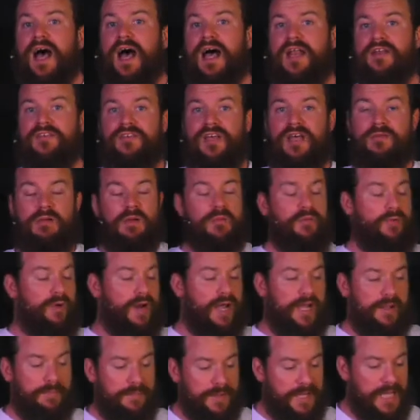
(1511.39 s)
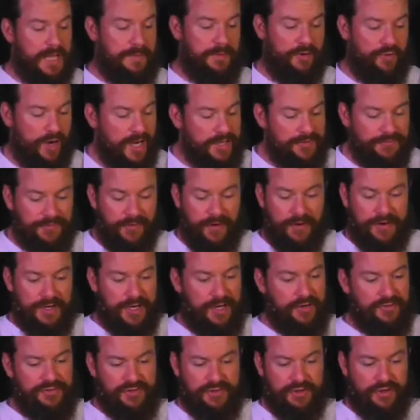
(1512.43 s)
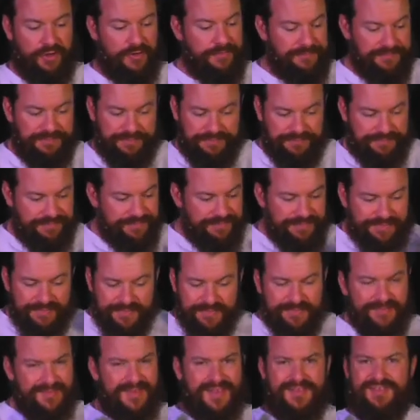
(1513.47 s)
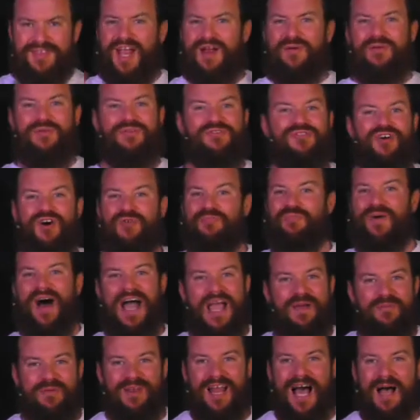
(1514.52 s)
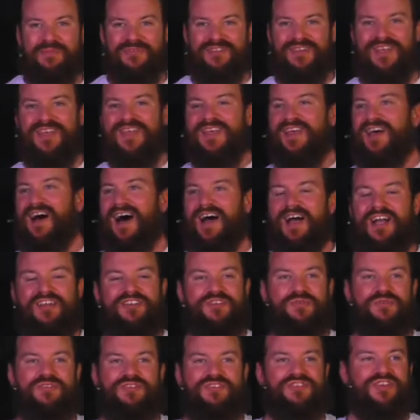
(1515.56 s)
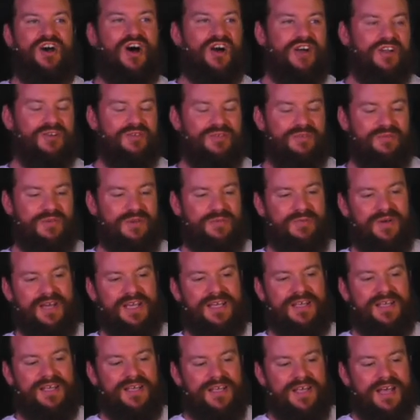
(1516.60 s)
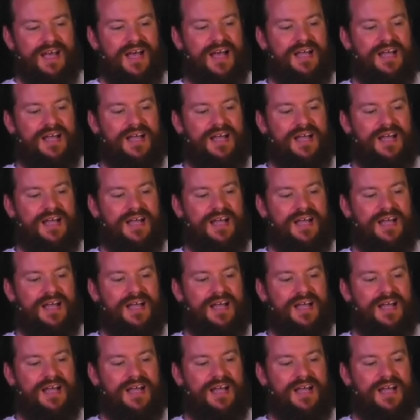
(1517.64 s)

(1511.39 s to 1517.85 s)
And I remember when I became a Christ follower years ago, there was no Bible apps. I actually was just talking with my